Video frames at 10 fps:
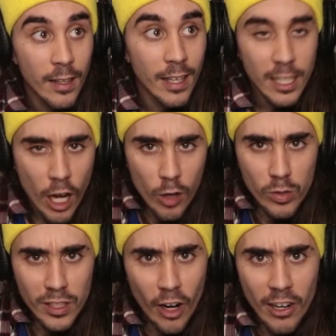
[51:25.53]
It
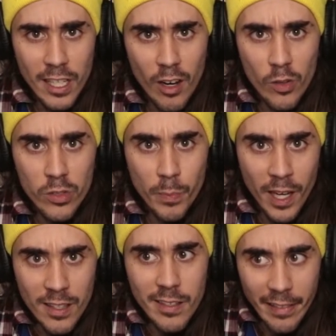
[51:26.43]
knows. It already knows
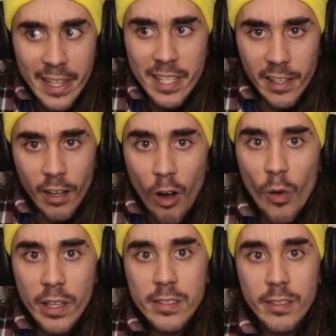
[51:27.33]
because it's listening
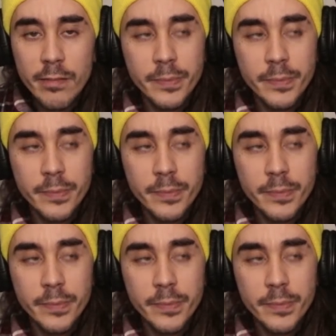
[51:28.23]
always.